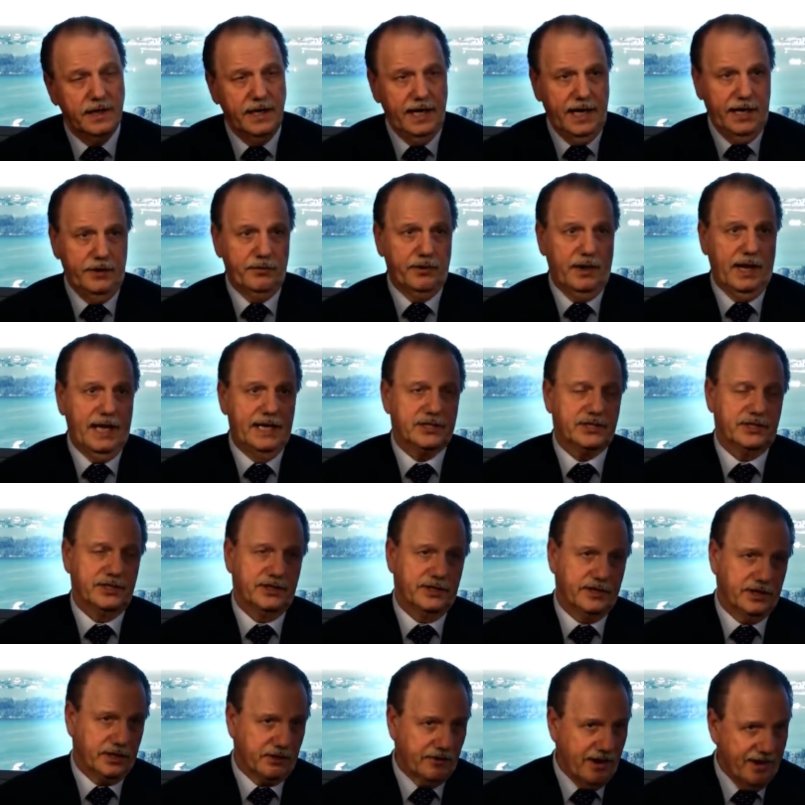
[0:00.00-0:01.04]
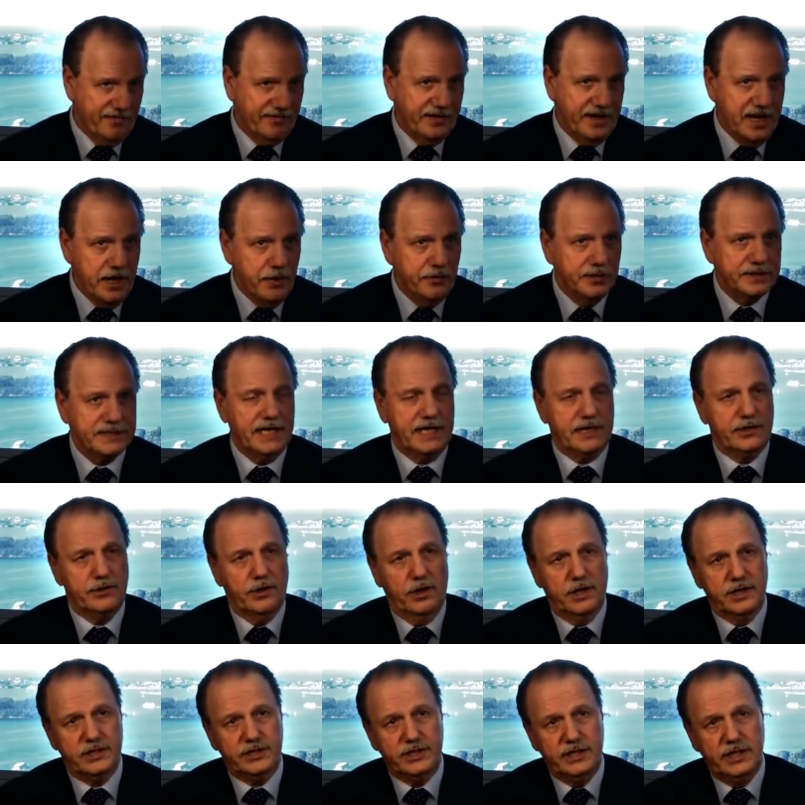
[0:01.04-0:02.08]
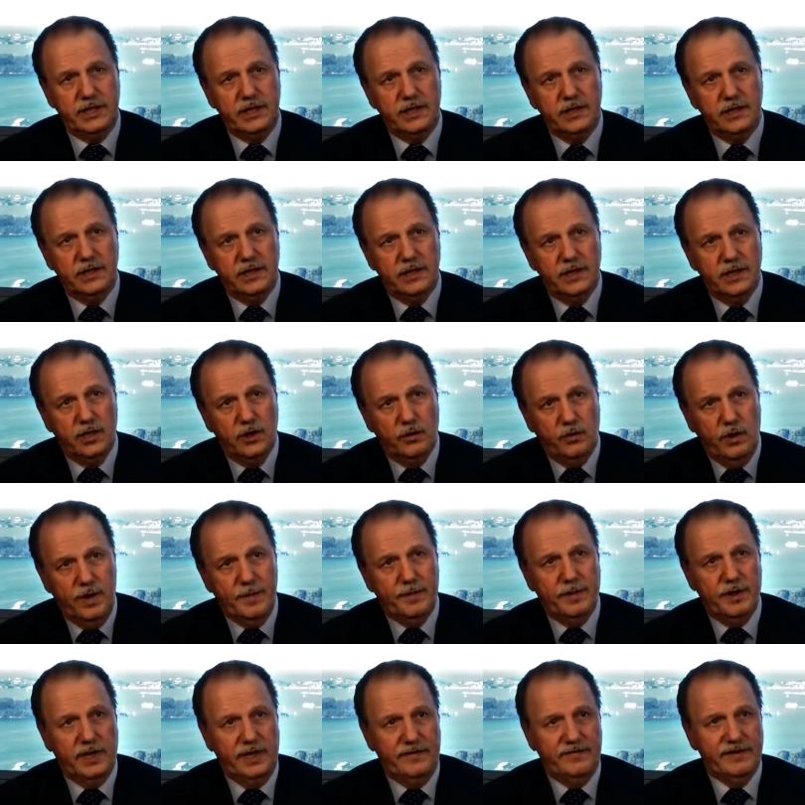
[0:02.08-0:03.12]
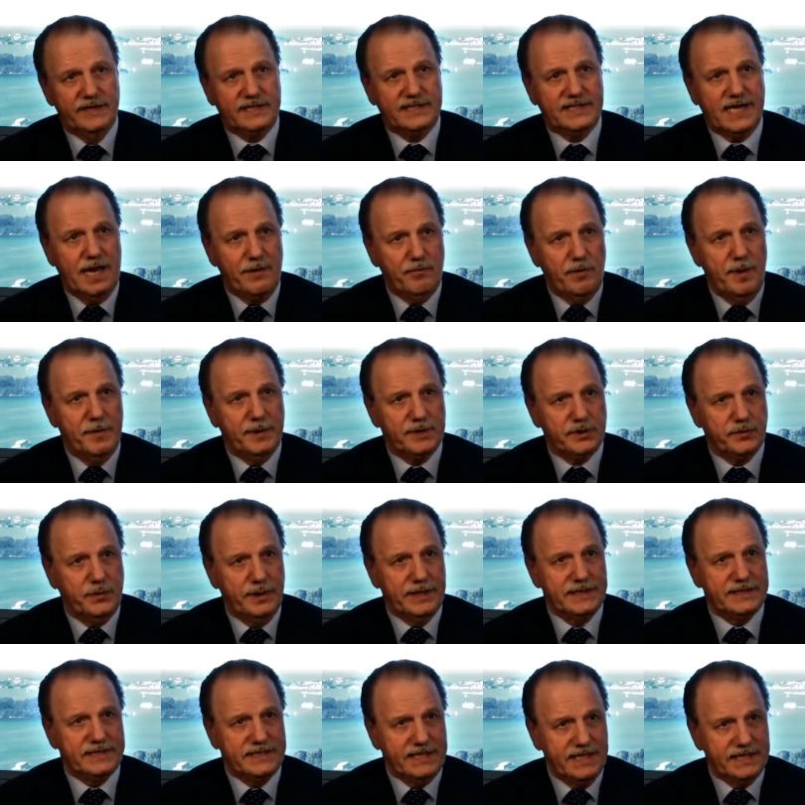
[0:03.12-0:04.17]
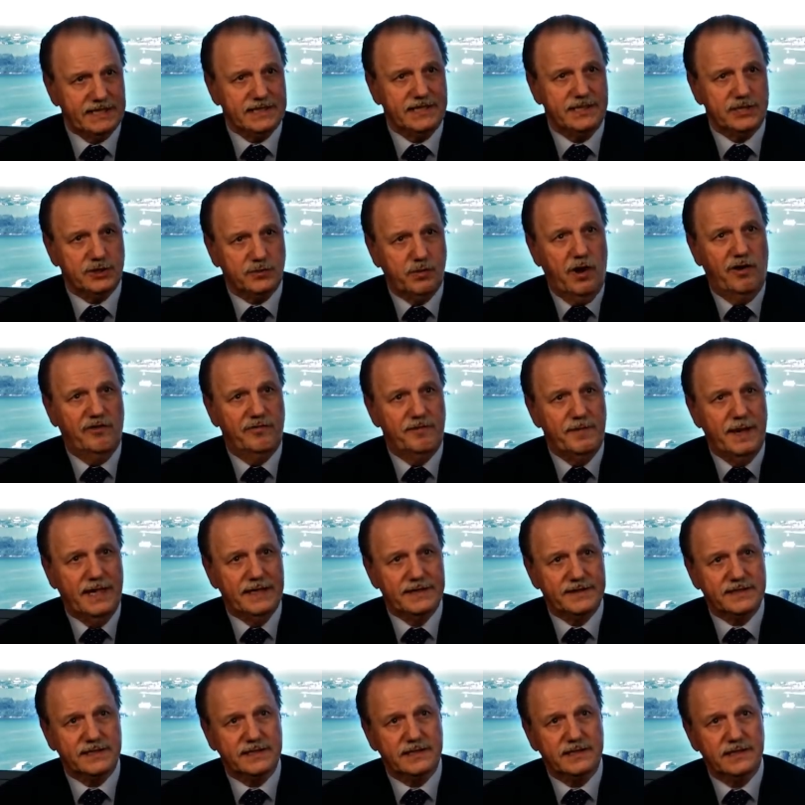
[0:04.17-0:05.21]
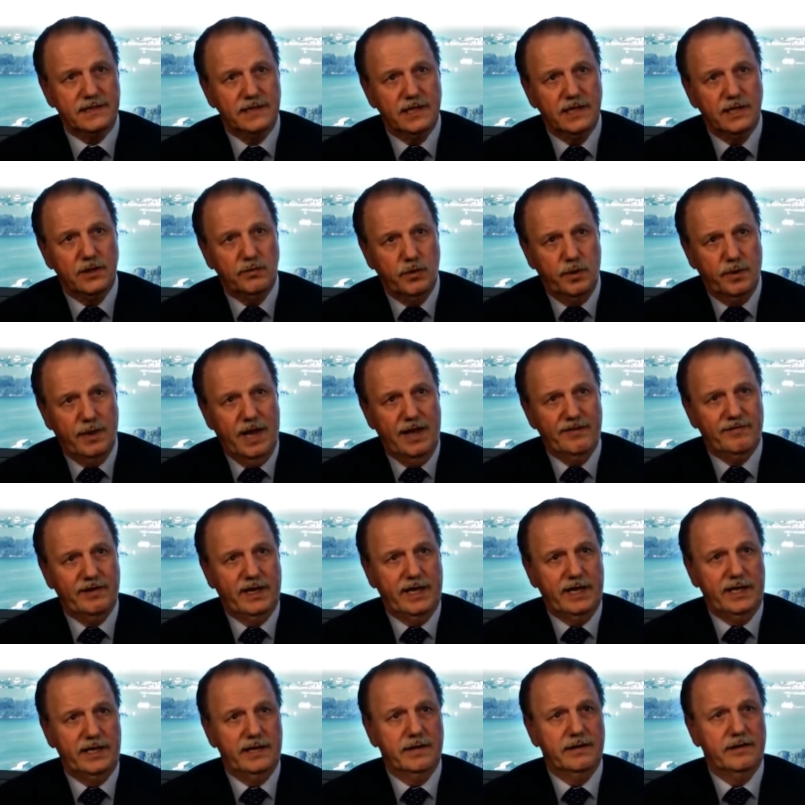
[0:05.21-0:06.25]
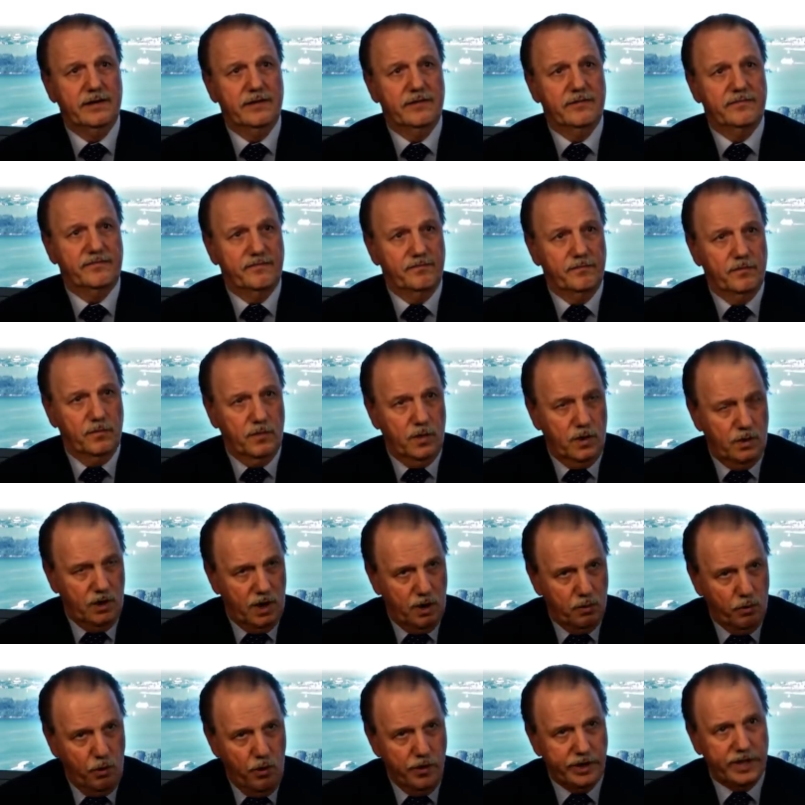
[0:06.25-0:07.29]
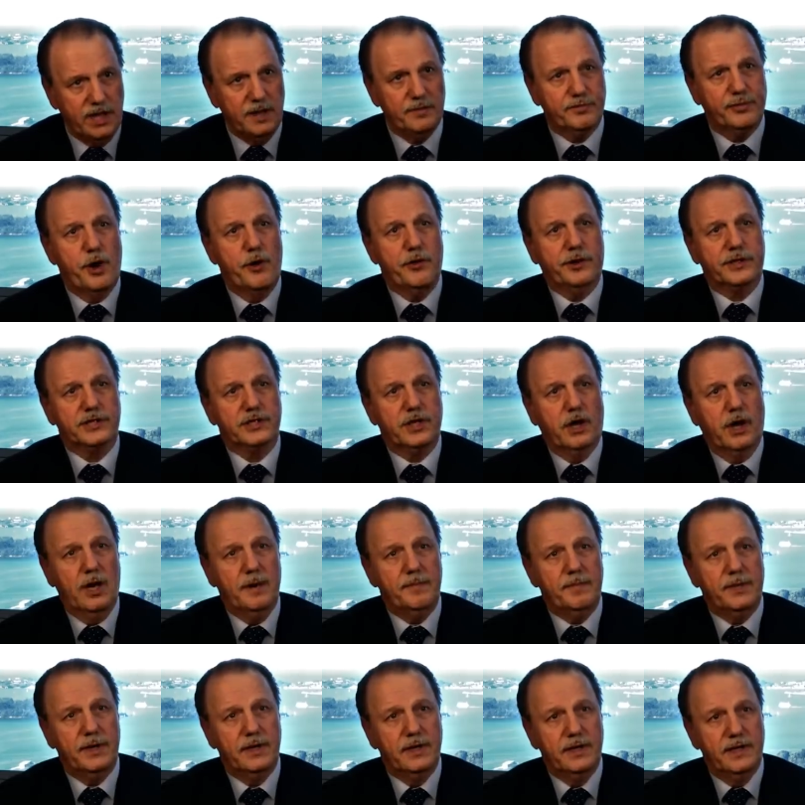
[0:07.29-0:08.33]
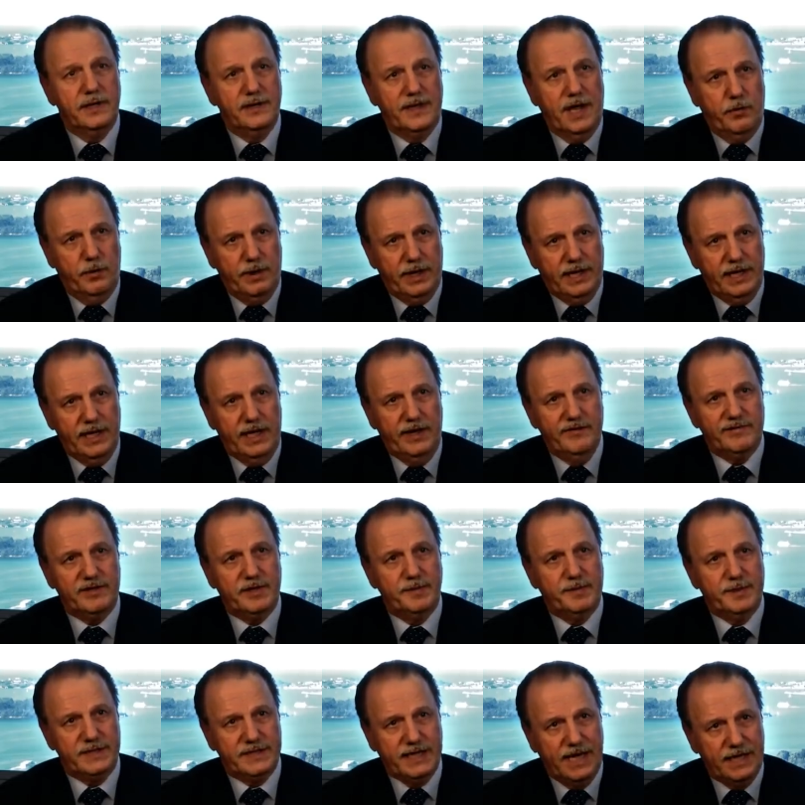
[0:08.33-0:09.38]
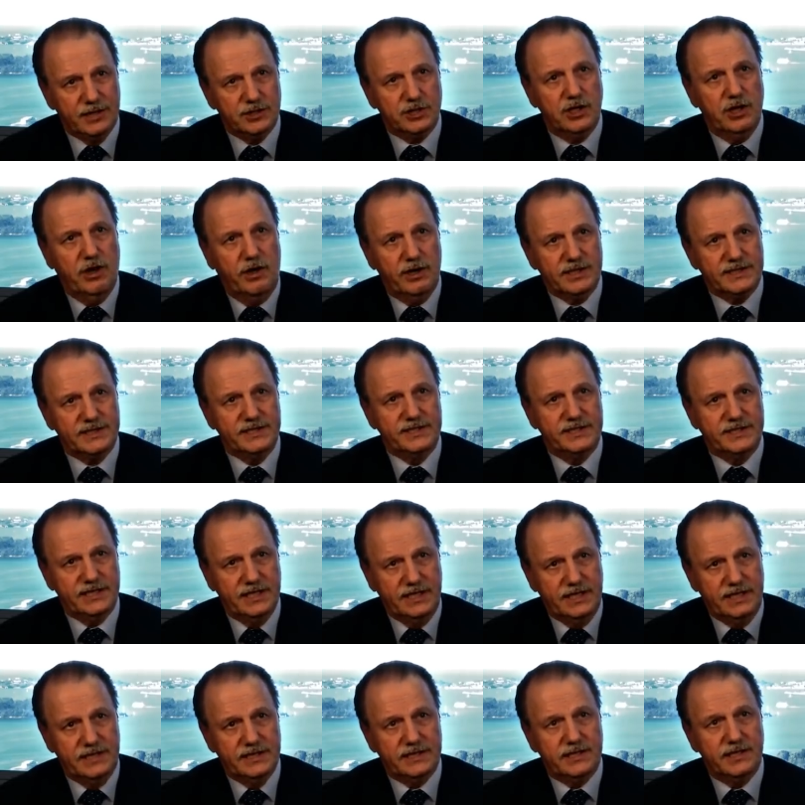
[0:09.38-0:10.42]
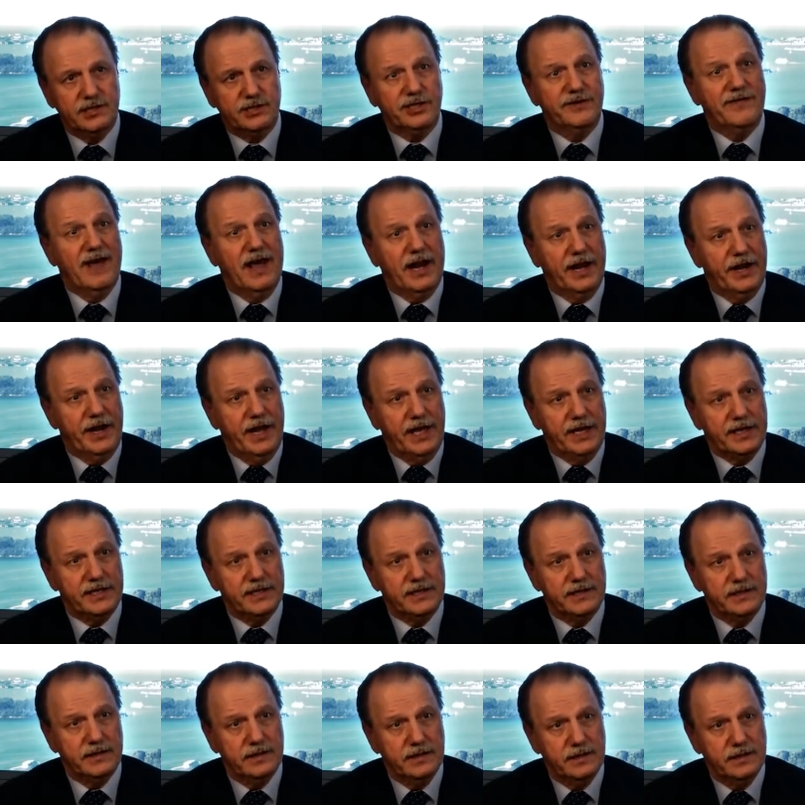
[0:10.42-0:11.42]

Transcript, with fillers: In relation to the Graphene Era technology, we believe that somewhere between six and 12 months, we'll have a, a working prototype that we can give to potential licensees to validate.